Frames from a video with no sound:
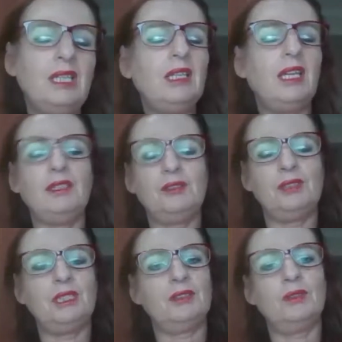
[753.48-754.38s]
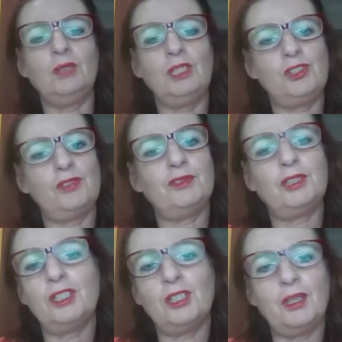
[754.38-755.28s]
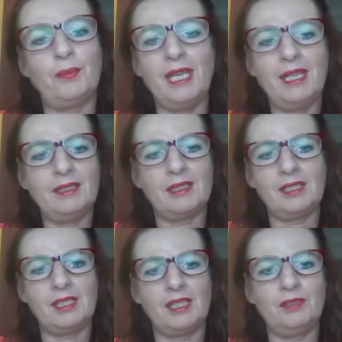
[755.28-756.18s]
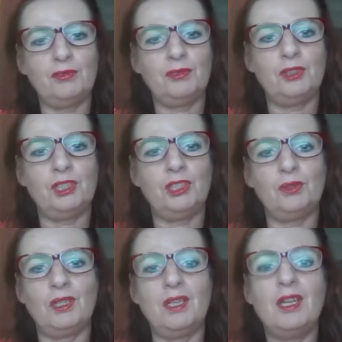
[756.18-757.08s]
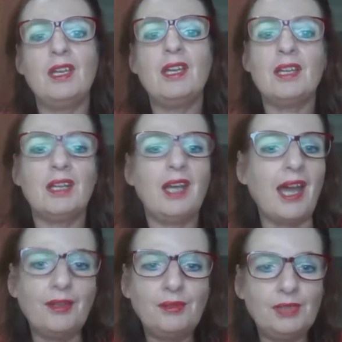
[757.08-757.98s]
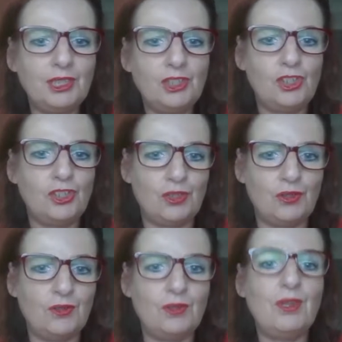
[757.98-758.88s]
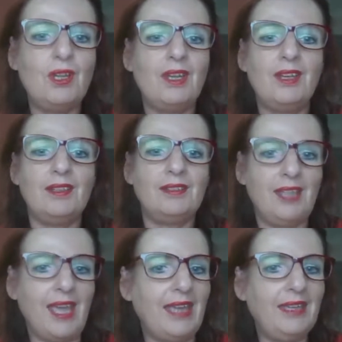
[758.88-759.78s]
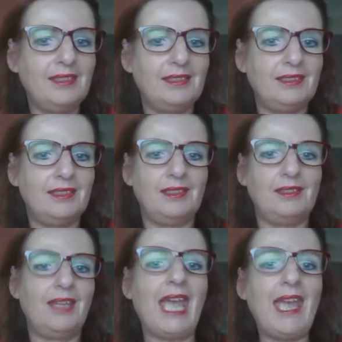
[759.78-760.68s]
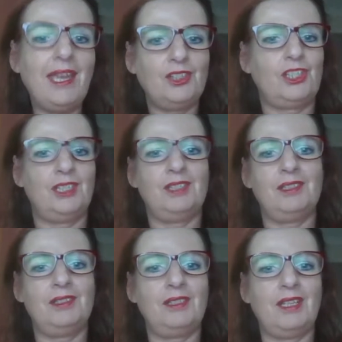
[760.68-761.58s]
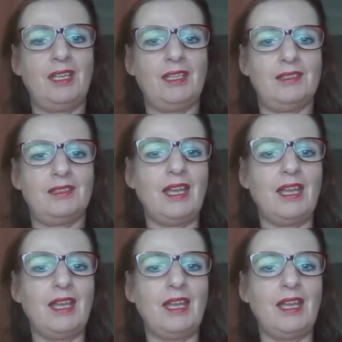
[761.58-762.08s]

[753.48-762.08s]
really like to acknowledge you for your awareness and for your courage to take the action and